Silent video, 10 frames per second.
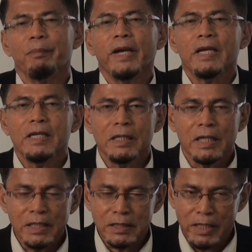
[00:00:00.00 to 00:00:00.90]
but
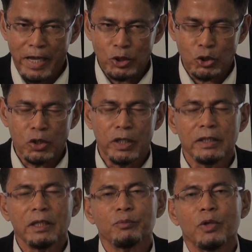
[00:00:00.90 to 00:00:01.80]
His nature
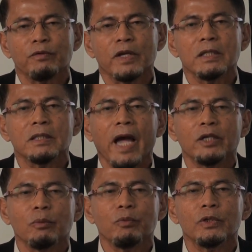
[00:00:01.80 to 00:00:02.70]
in terms of His
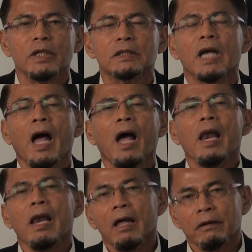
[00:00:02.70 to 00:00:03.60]
attribute is
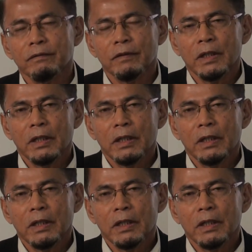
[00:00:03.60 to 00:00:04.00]
love.